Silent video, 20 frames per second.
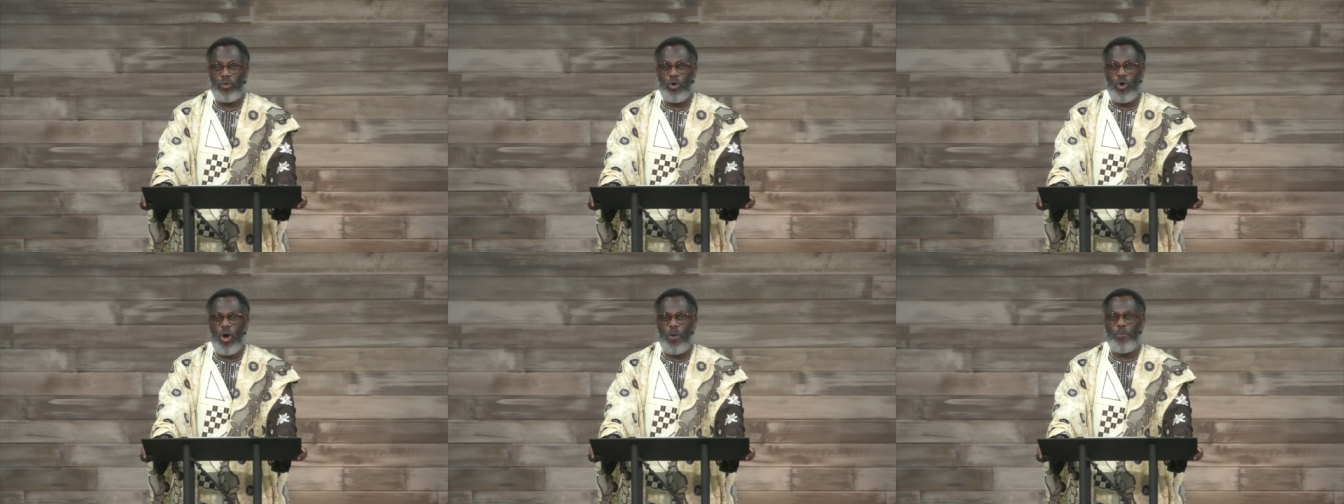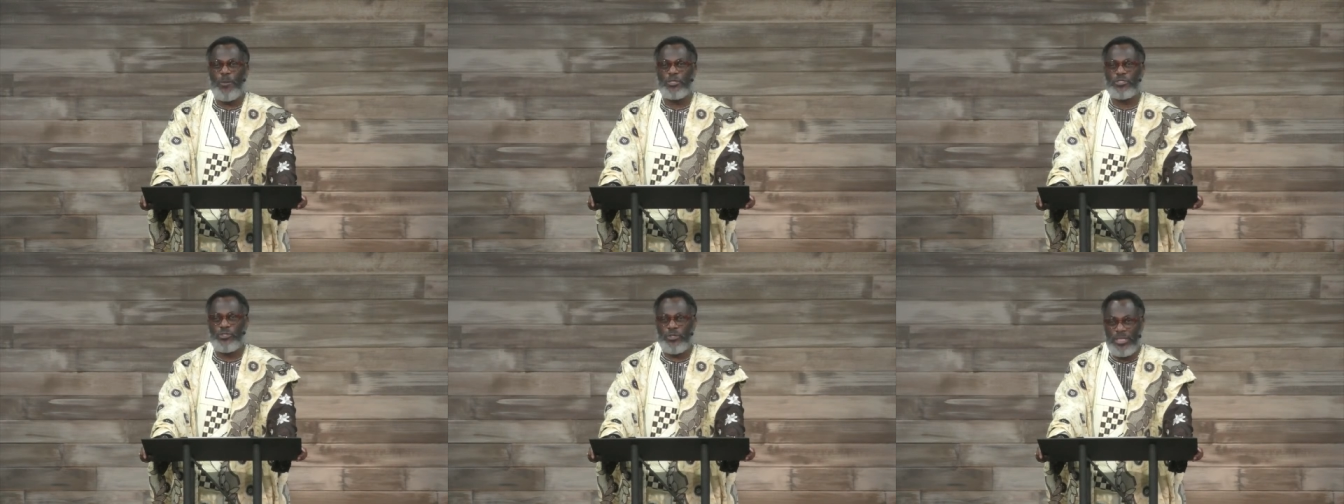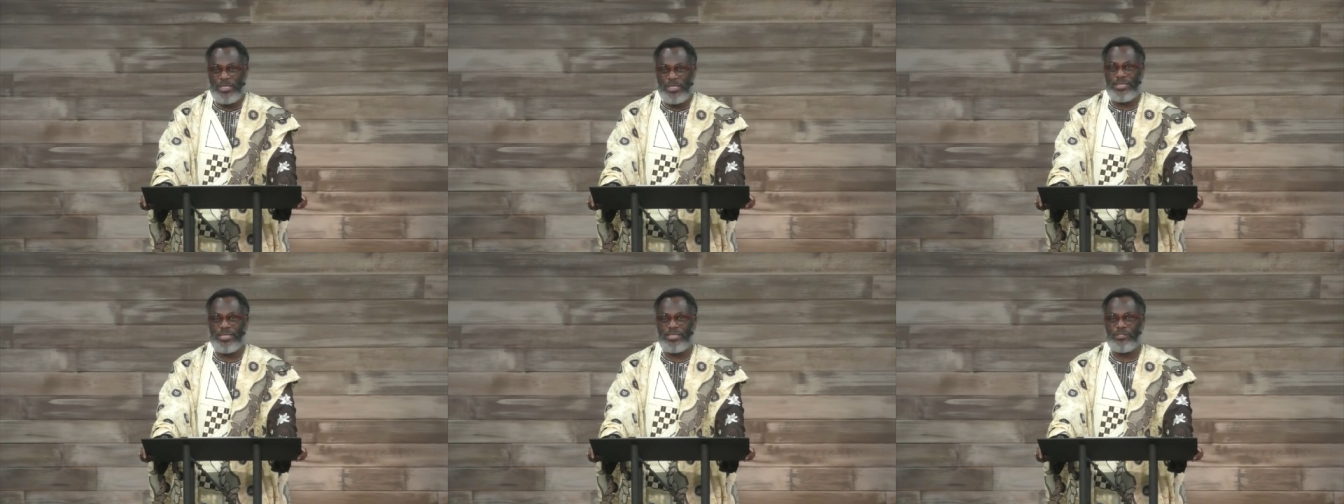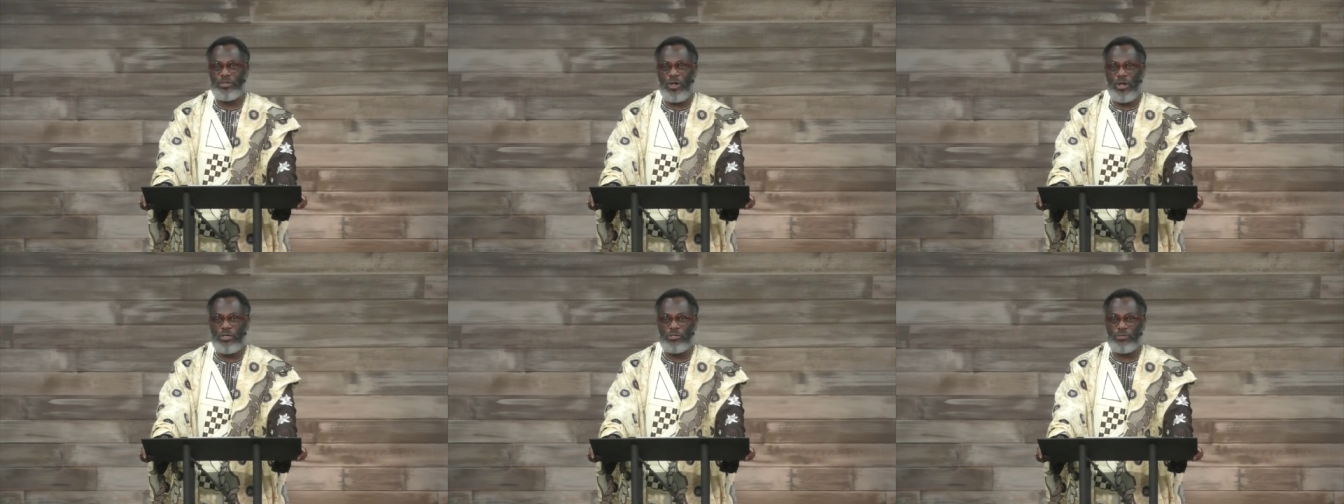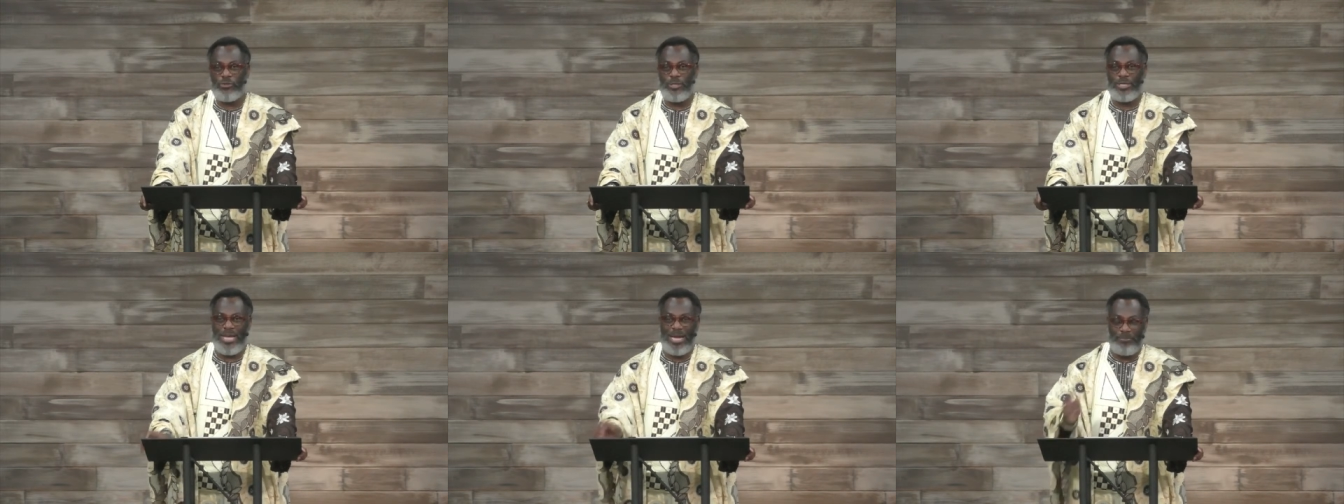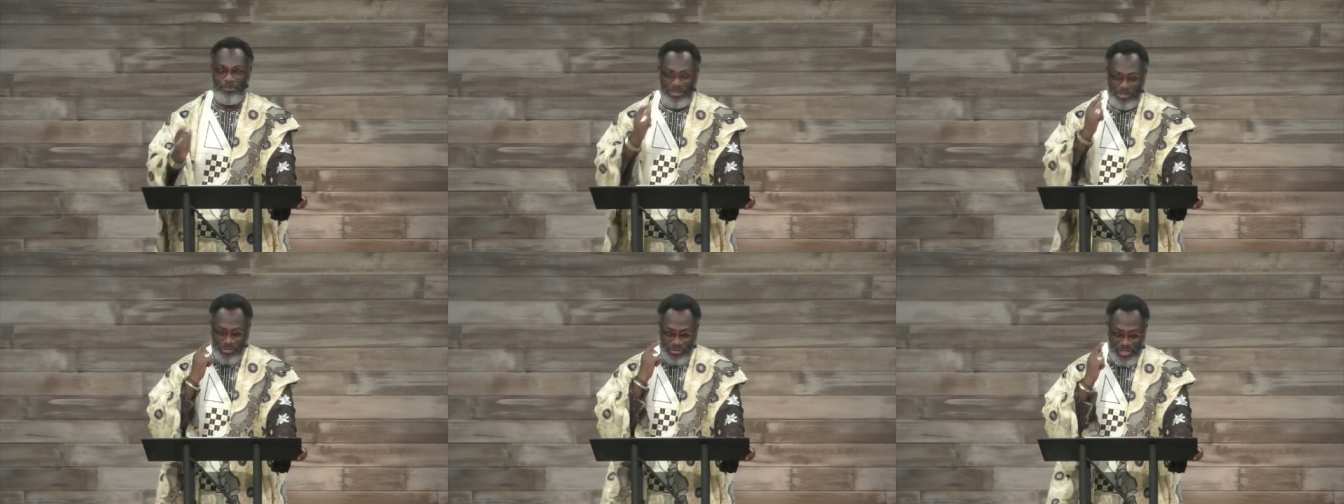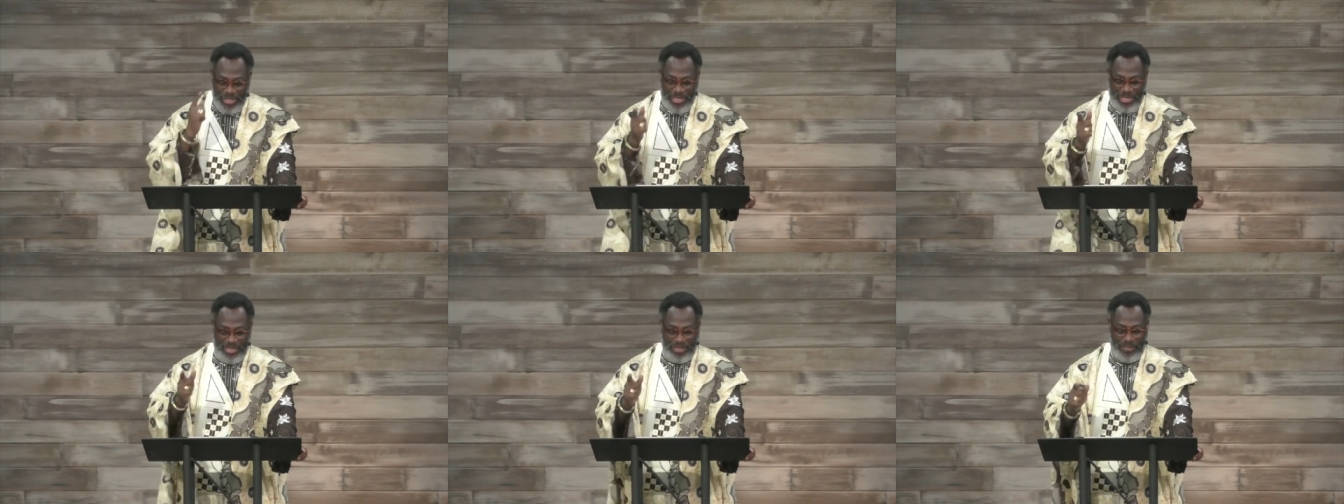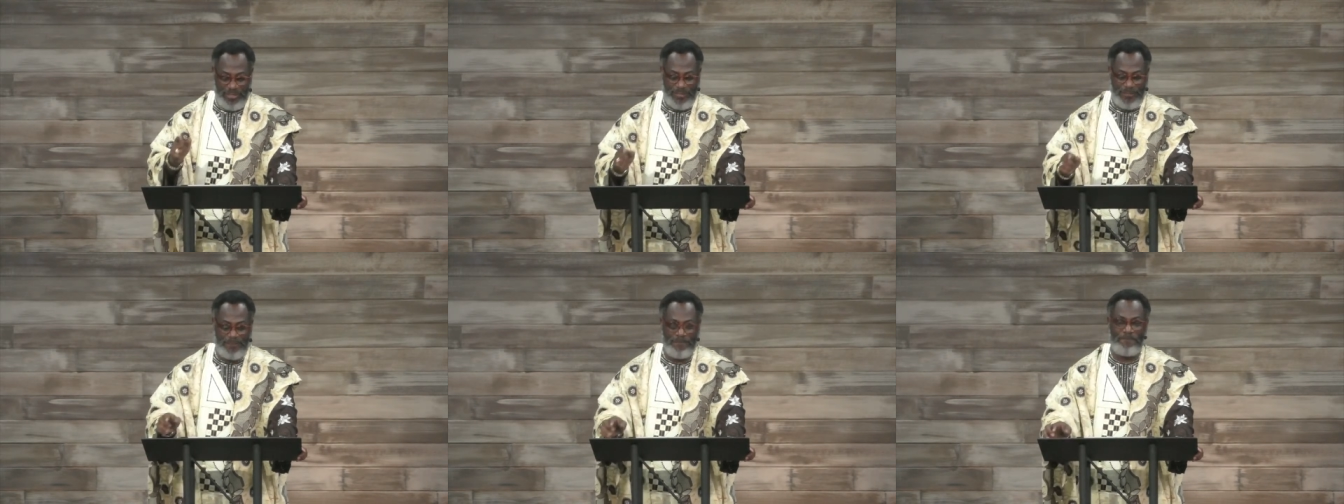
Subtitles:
Opportunities also can be seen.